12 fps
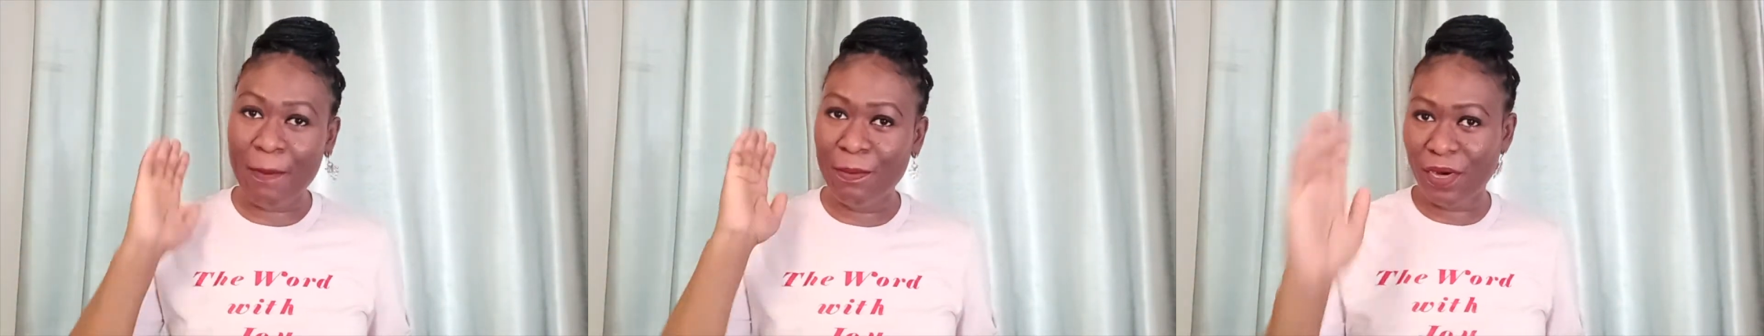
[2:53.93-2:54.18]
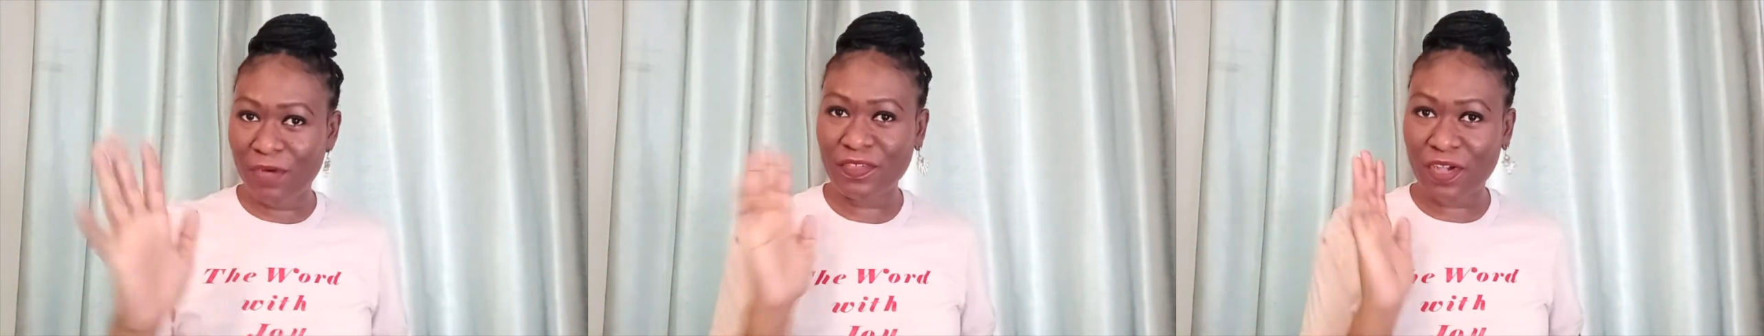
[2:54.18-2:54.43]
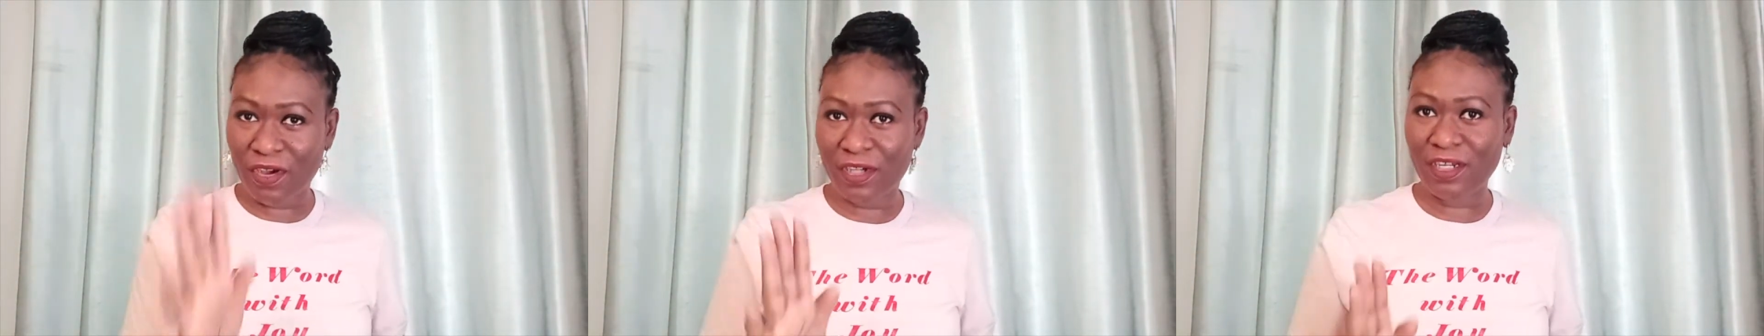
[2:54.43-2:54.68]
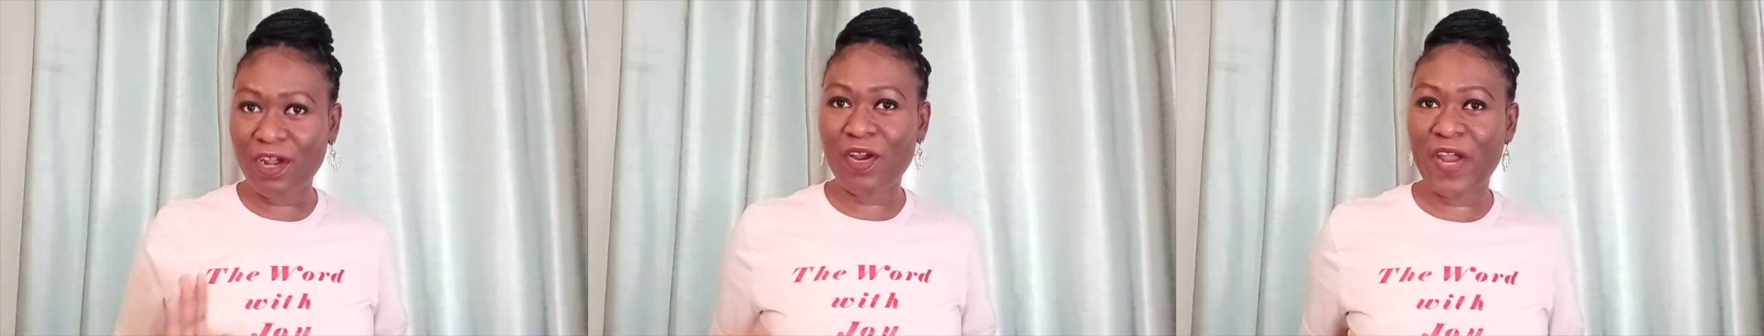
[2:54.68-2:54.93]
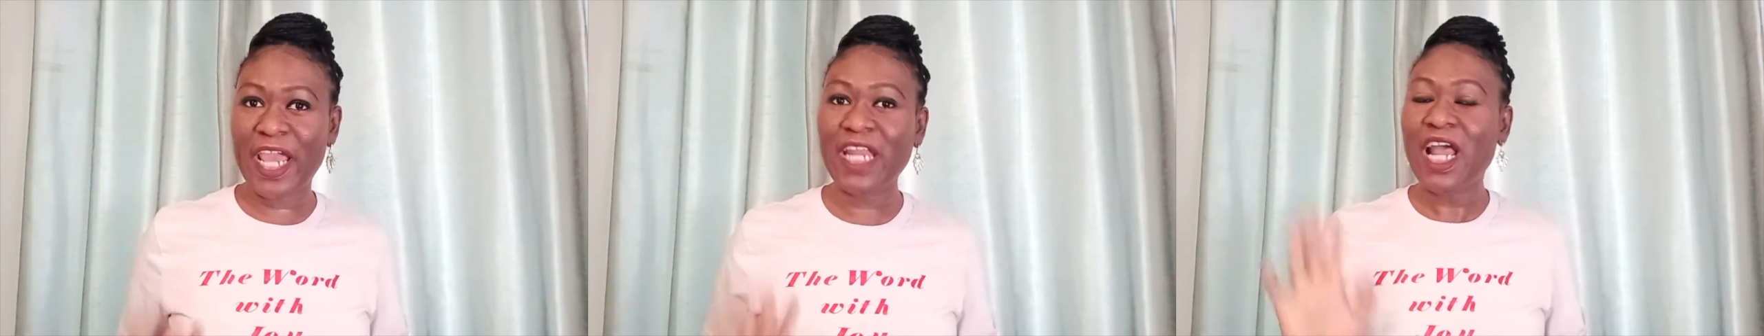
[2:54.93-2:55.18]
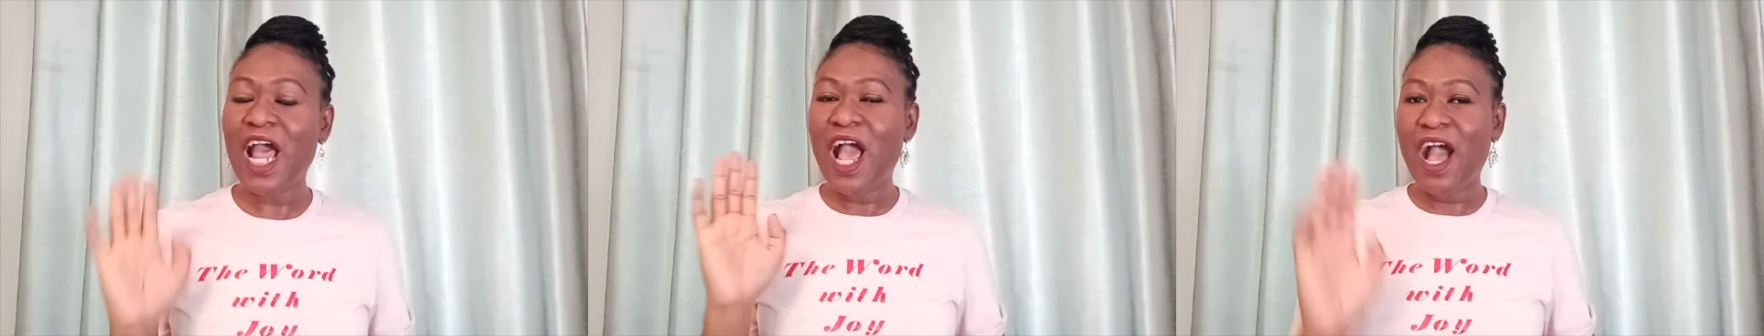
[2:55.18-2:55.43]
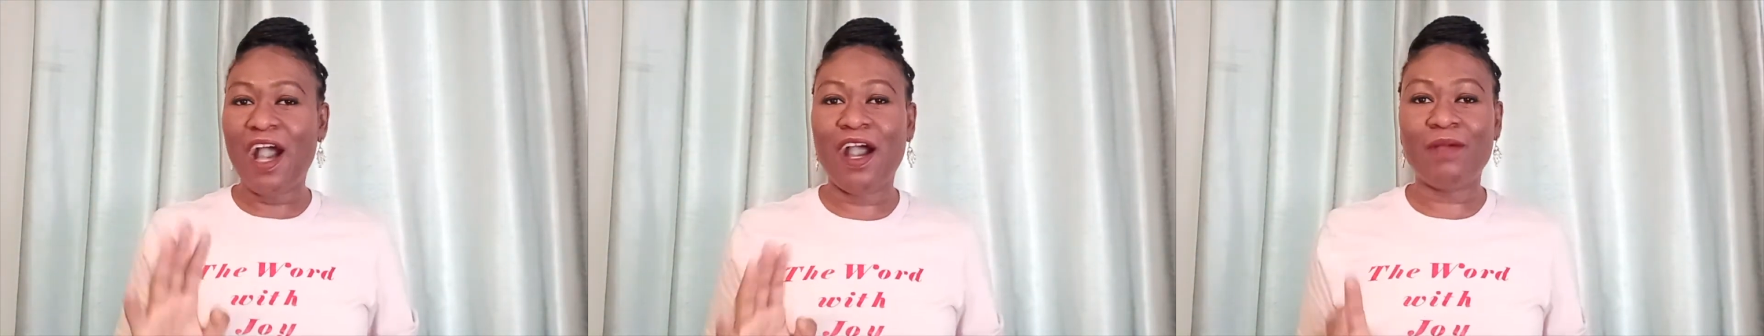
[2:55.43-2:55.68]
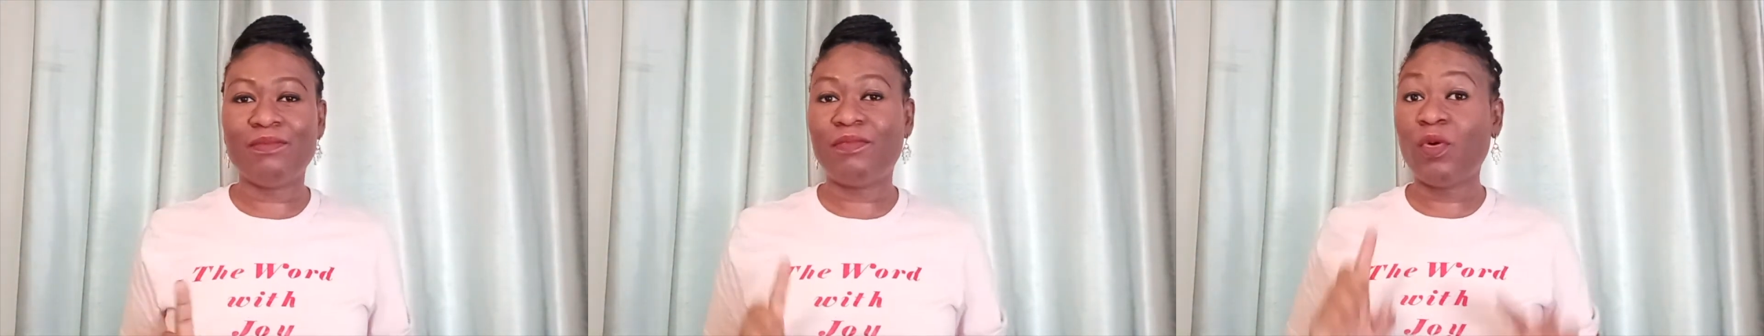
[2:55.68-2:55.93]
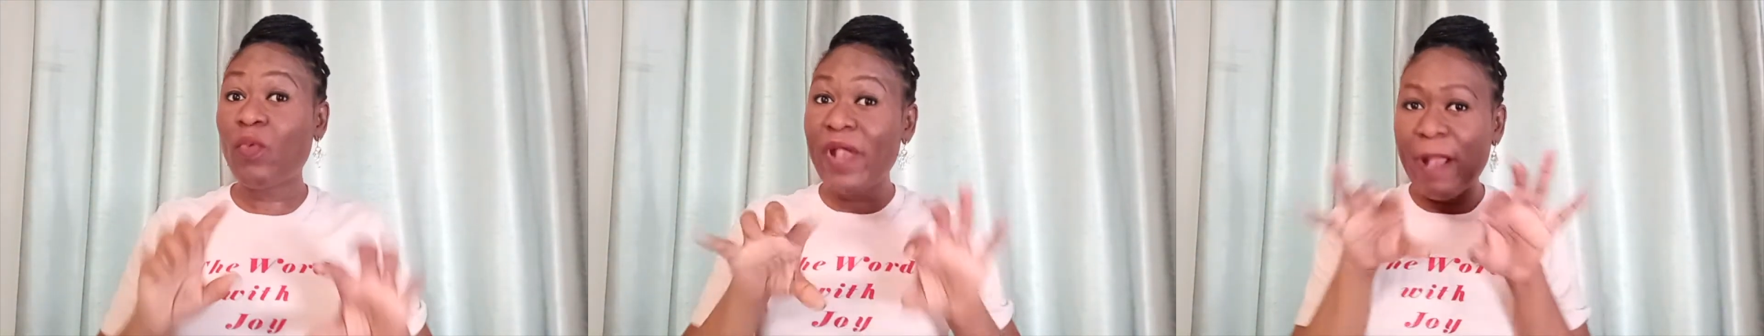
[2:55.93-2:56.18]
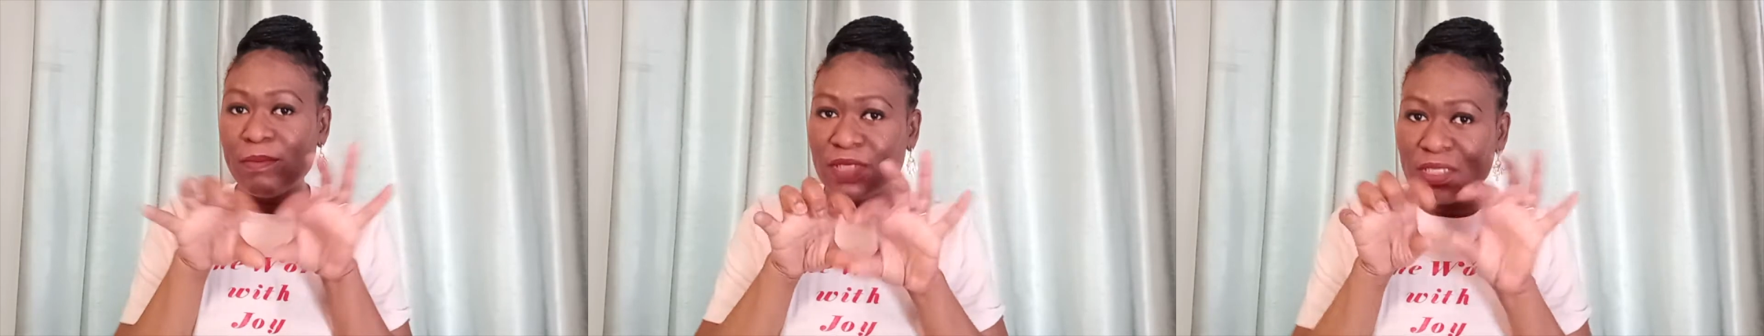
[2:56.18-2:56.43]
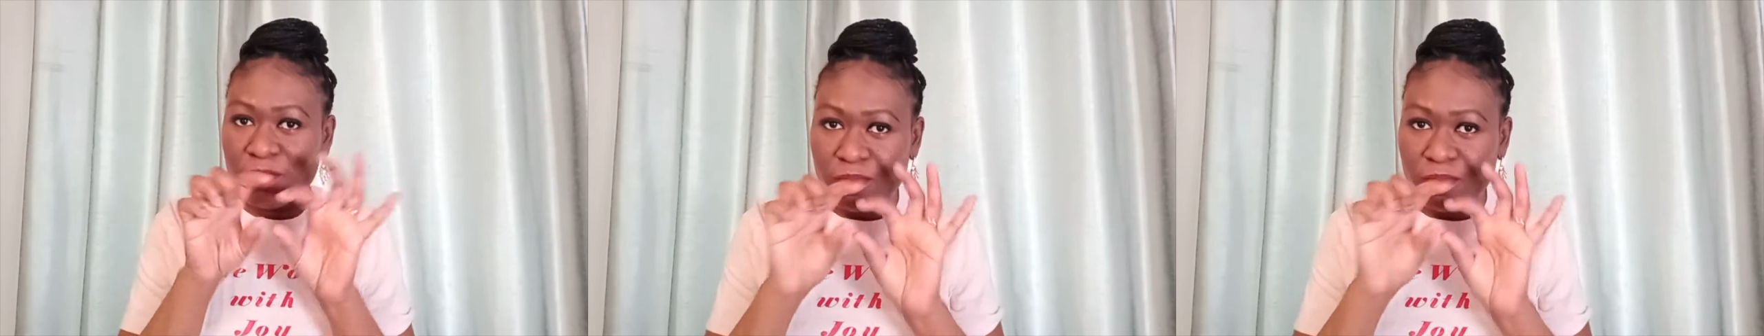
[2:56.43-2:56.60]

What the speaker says: above God, all right? But where I'm